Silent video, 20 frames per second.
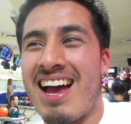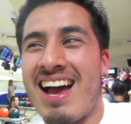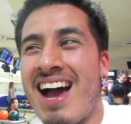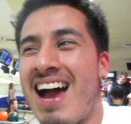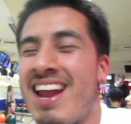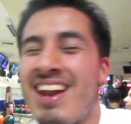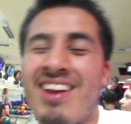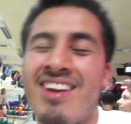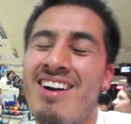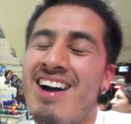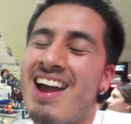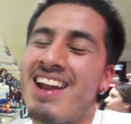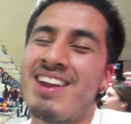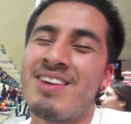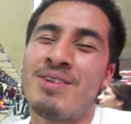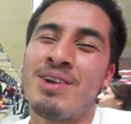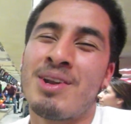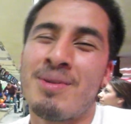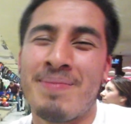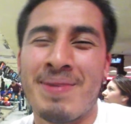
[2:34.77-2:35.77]
I know. I
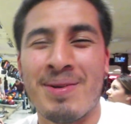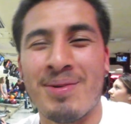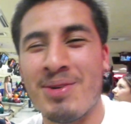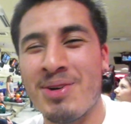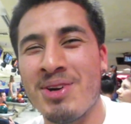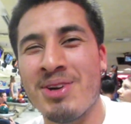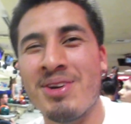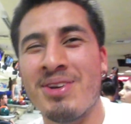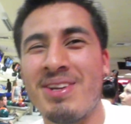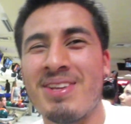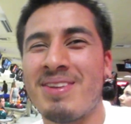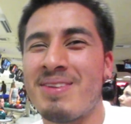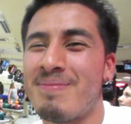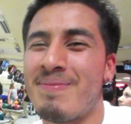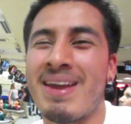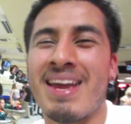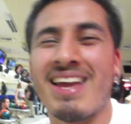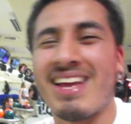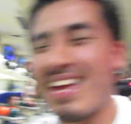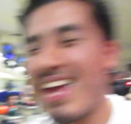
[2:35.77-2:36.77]
didn't want to be rude,
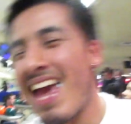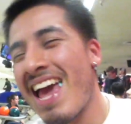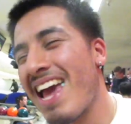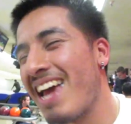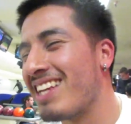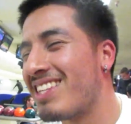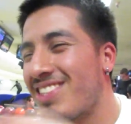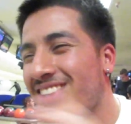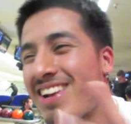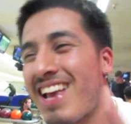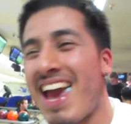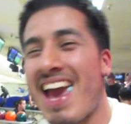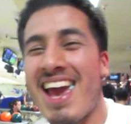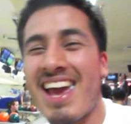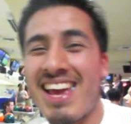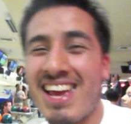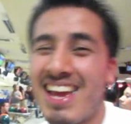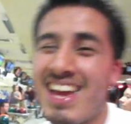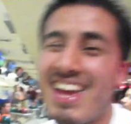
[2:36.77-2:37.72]
but hey, it's okay.